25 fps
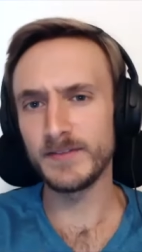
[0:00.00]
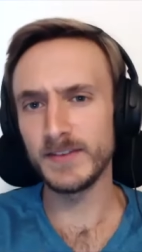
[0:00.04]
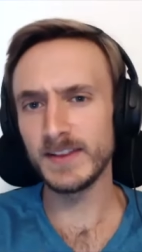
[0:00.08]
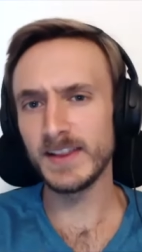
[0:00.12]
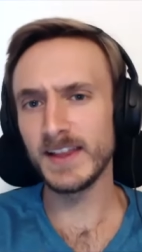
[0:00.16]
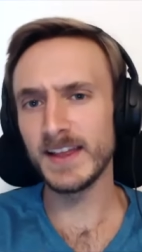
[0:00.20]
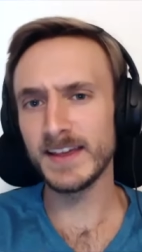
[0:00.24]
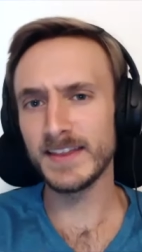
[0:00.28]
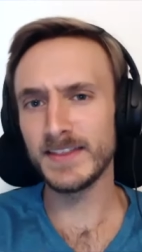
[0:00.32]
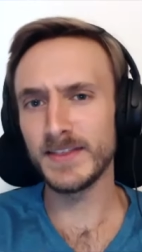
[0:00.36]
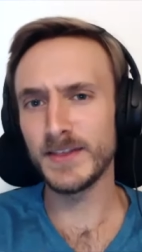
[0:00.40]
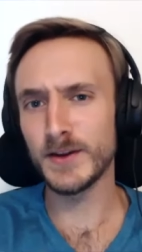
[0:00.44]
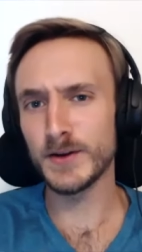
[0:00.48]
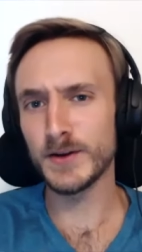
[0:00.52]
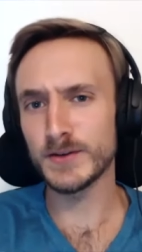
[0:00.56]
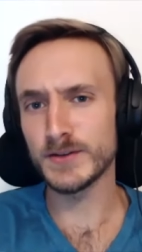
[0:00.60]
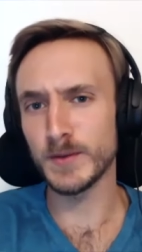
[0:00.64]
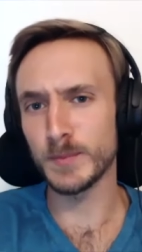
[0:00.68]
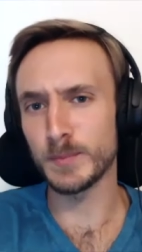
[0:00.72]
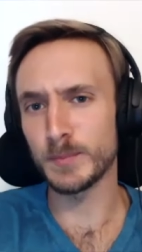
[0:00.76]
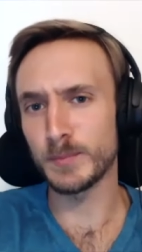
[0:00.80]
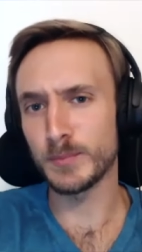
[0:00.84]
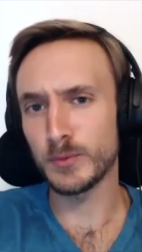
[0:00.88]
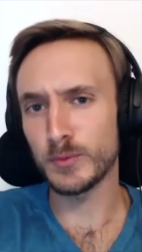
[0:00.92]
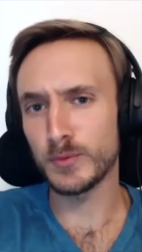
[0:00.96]
like there's a
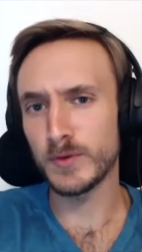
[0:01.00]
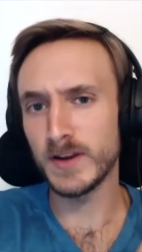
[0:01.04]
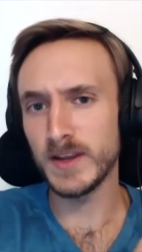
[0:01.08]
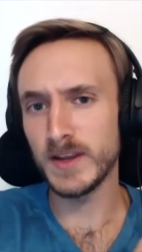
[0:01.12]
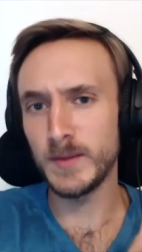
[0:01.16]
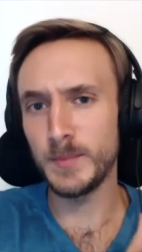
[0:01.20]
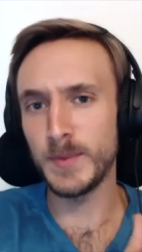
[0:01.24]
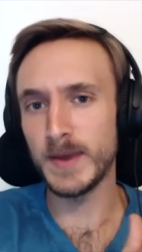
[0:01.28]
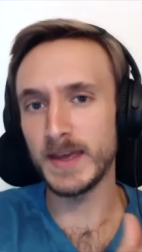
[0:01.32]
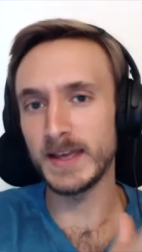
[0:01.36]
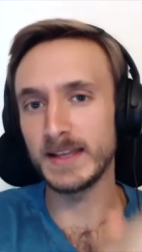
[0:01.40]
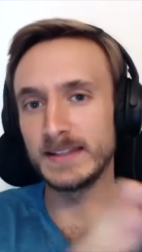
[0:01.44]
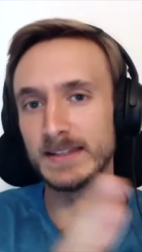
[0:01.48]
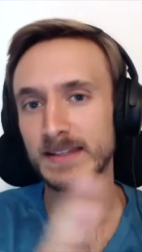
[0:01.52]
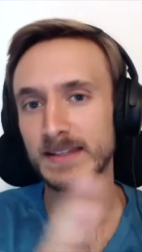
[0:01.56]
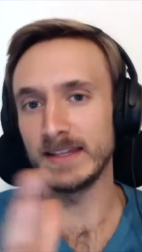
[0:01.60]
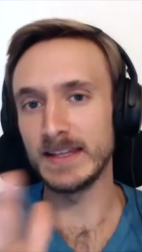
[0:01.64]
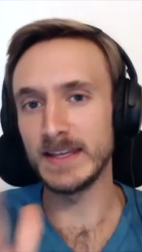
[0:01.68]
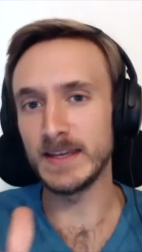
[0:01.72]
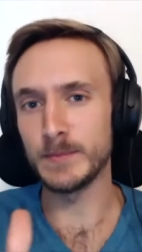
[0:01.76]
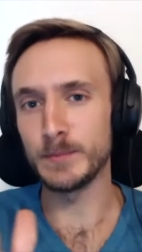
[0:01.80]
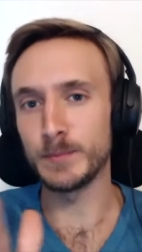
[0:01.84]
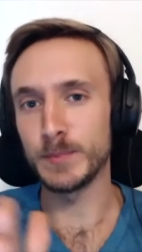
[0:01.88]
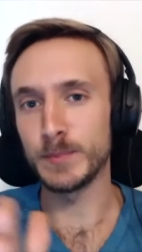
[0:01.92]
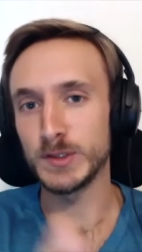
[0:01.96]
pretty big
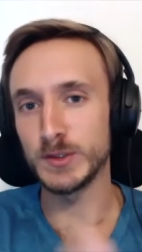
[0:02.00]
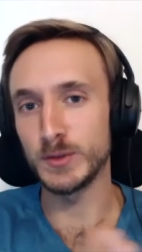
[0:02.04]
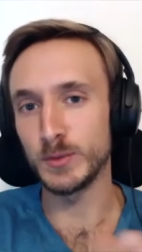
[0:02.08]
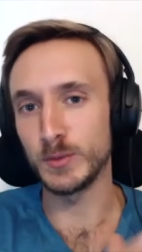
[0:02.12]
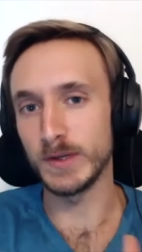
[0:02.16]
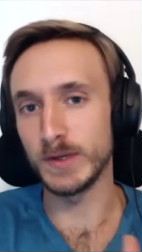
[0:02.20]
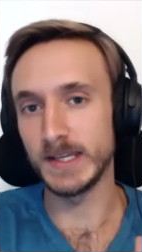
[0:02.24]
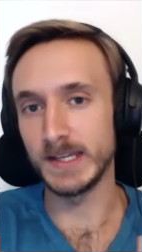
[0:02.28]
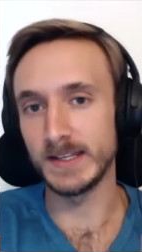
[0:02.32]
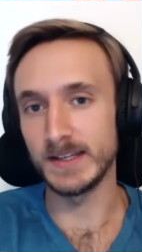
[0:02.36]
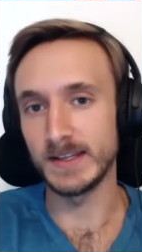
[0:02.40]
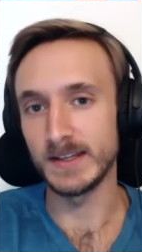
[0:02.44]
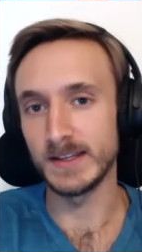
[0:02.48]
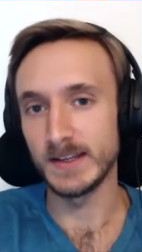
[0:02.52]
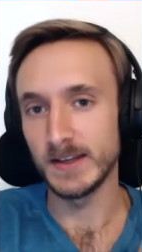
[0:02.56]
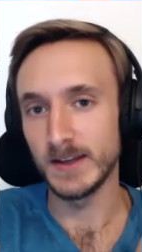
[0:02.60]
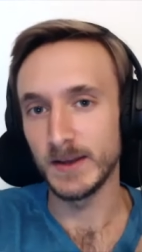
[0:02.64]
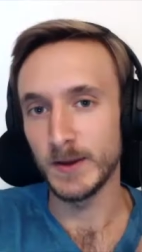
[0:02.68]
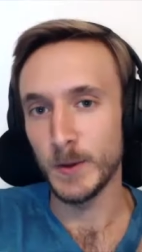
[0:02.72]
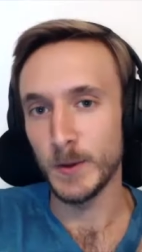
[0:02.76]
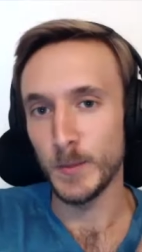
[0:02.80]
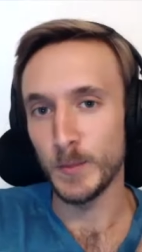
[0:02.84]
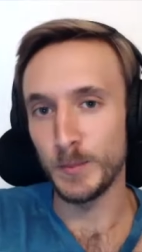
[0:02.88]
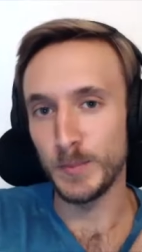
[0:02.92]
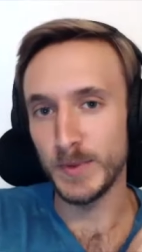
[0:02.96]
leap between
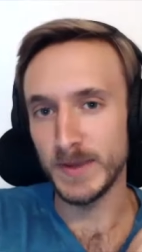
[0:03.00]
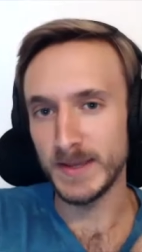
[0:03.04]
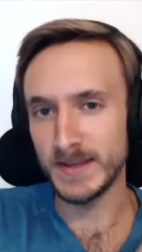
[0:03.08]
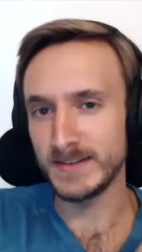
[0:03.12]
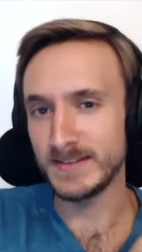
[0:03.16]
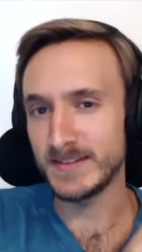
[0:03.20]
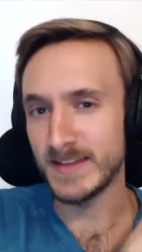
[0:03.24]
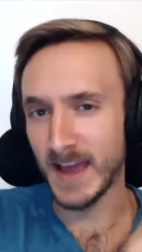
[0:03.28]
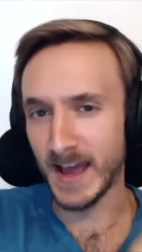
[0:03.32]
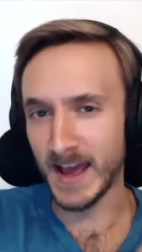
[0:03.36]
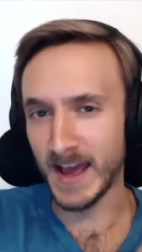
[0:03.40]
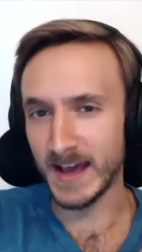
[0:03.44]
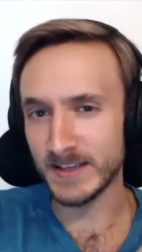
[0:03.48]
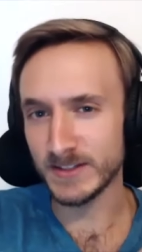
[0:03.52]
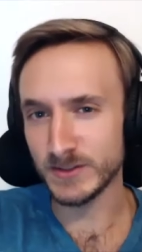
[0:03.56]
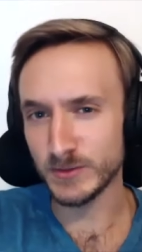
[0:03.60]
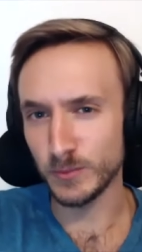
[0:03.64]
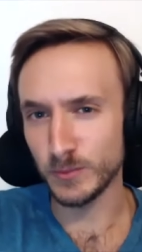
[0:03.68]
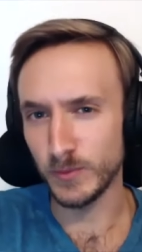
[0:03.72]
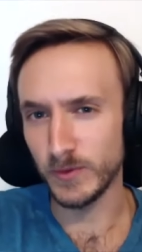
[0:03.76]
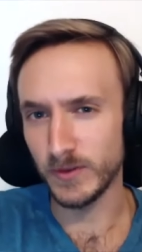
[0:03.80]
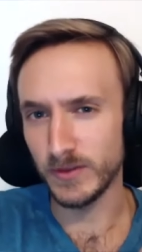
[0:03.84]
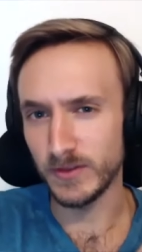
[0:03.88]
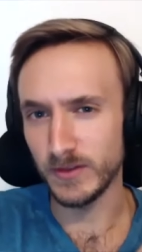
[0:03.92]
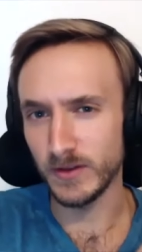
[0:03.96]
being tasked
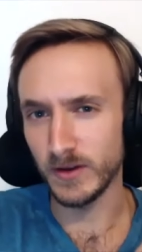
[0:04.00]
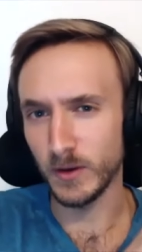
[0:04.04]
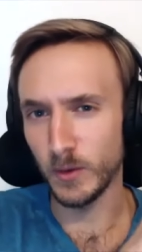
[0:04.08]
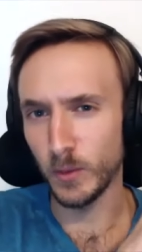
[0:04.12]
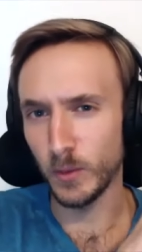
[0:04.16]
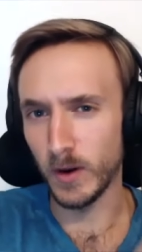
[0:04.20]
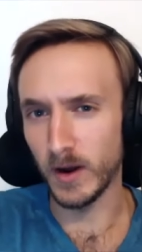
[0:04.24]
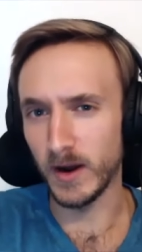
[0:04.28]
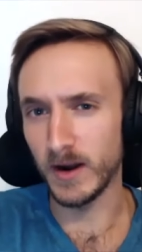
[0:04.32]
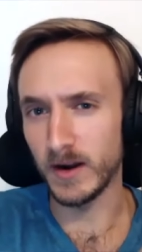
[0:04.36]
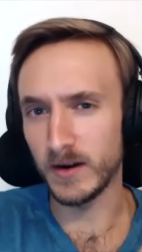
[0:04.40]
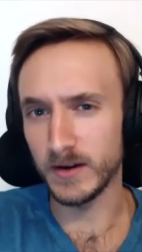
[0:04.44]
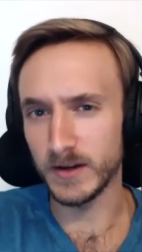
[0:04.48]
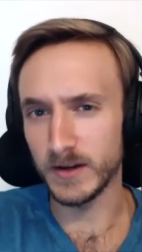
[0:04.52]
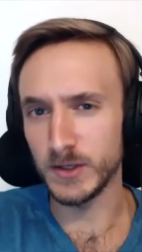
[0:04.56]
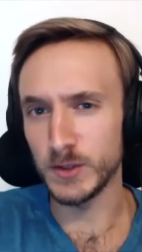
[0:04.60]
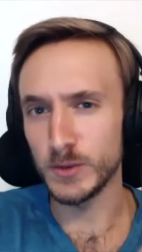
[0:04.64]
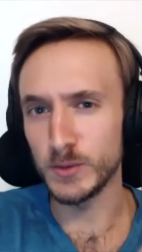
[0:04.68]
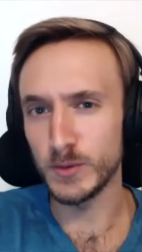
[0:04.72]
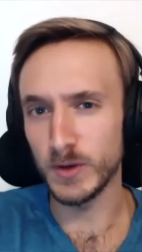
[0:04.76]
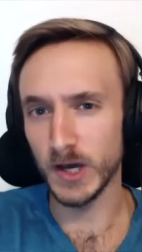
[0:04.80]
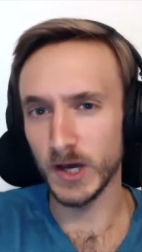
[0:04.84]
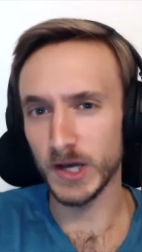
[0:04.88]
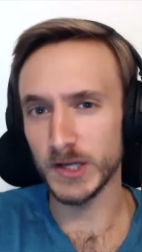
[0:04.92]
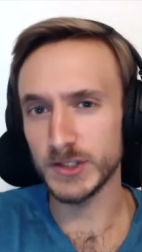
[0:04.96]
with acquiring new
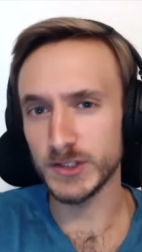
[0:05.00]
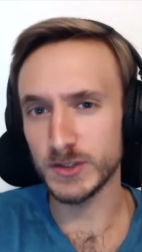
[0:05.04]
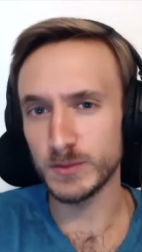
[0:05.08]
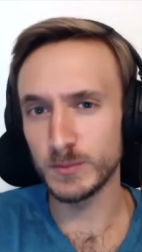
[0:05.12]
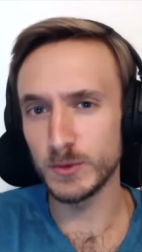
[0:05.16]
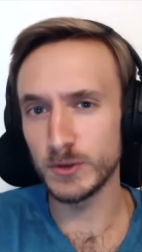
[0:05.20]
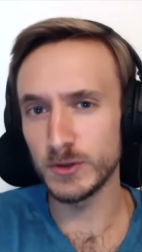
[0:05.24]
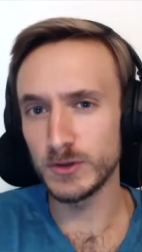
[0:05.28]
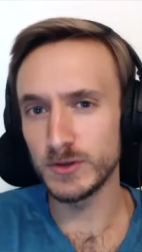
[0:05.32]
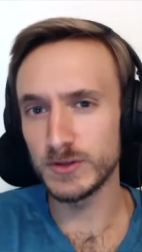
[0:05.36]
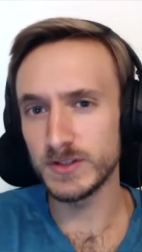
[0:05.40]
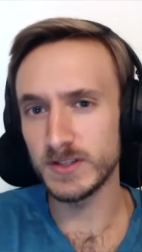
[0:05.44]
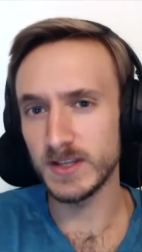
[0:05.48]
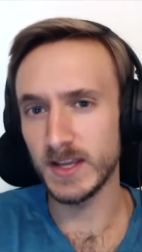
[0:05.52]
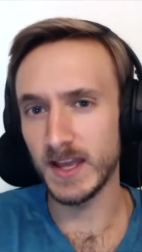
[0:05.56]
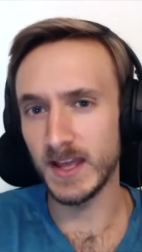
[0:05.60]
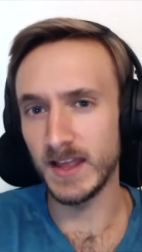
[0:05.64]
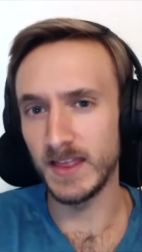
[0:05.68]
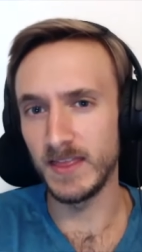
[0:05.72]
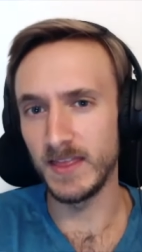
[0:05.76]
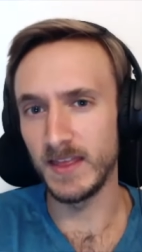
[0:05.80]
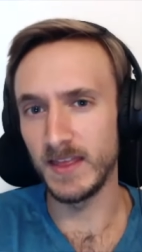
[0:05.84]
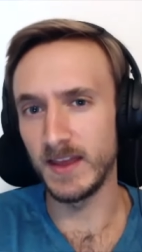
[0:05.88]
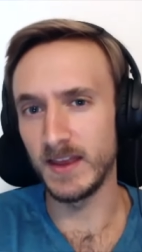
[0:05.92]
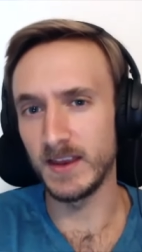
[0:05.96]
customers and
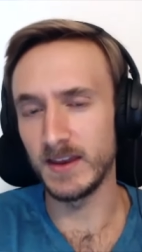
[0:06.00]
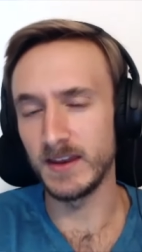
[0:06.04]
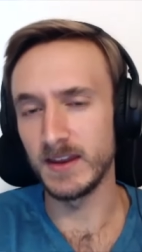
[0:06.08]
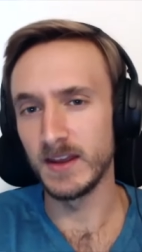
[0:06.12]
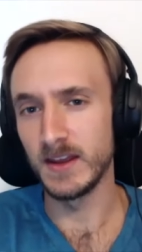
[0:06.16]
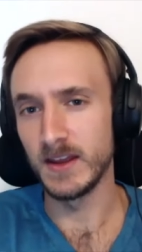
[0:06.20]
then